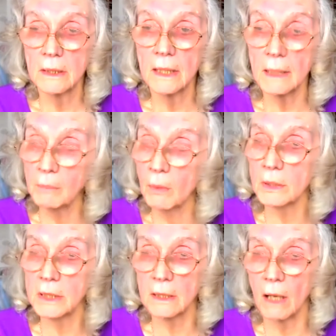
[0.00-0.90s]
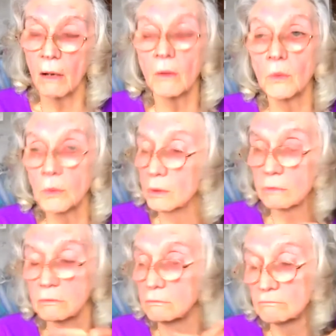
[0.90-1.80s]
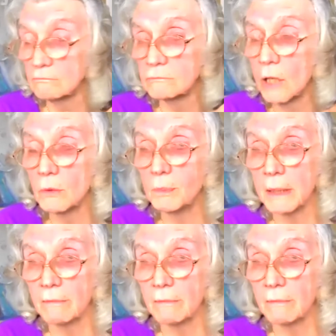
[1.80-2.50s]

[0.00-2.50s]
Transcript: and they bought an old ropey